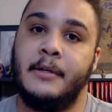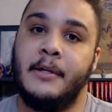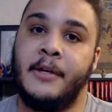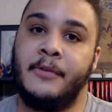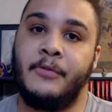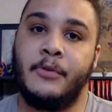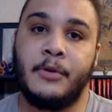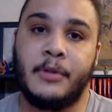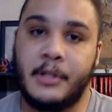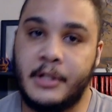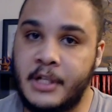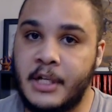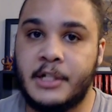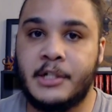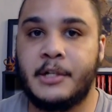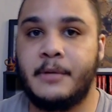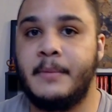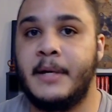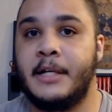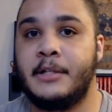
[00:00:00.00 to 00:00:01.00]
If you're the
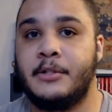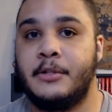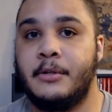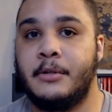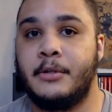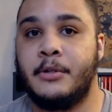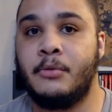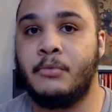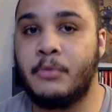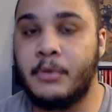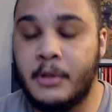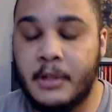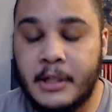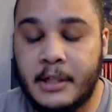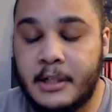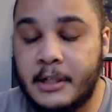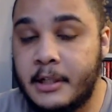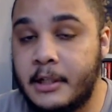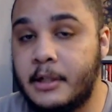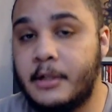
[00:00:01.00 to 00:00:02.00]
dungeon master, you're really going
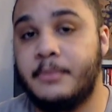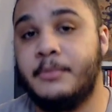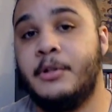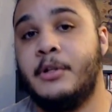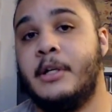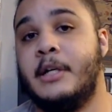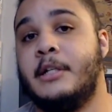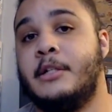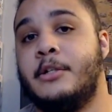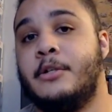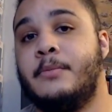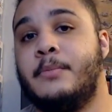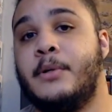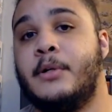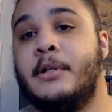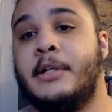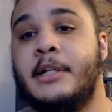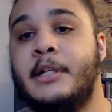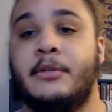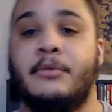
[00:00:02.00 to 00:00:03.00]
to need to communicate to your
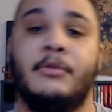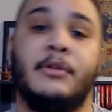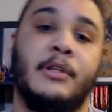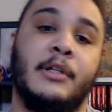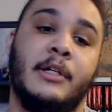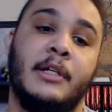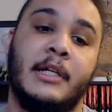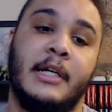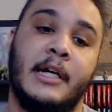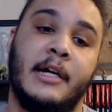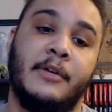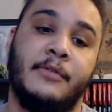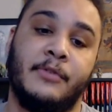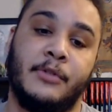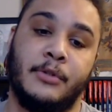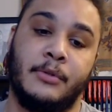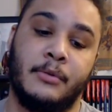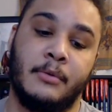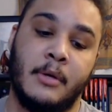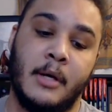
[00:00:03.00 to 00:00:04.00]
party, and you're really going to have
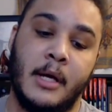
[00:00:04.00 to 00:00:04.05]
to